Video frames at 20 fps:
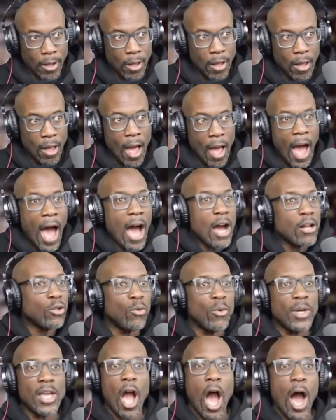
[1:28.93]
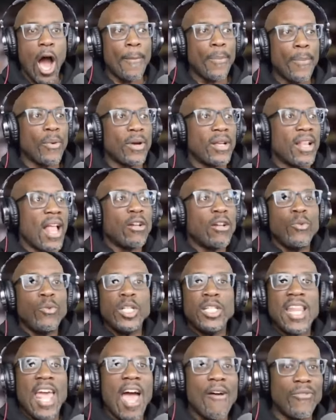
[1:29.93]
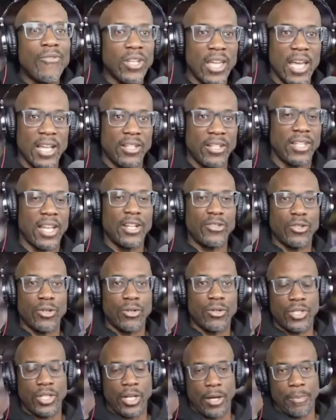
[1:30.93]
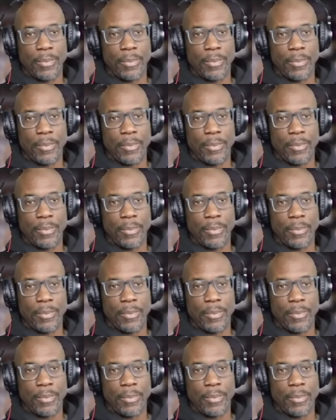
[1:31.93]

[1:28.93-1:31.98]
How do we operate? How do we navigate censorship?